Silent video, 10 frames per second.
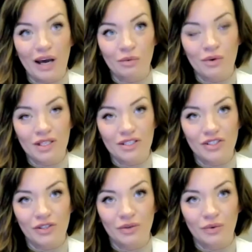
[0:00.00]
want
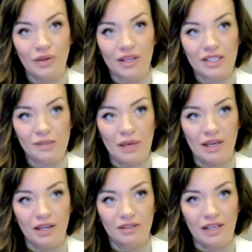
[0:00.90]
to
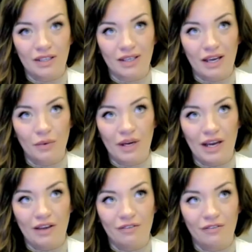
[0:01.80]
expand, like I want to
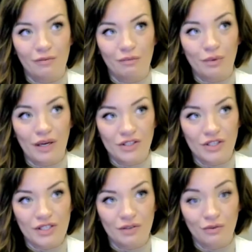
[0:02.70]
have
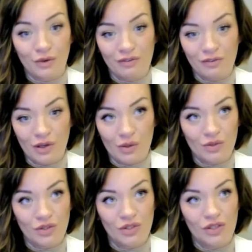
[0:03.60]
branches of
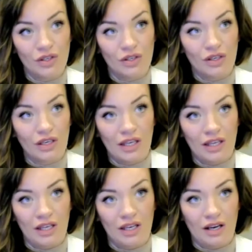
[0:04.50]
Revolt
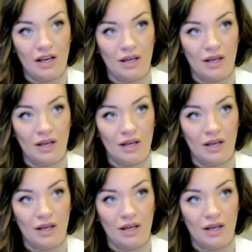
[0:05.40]
in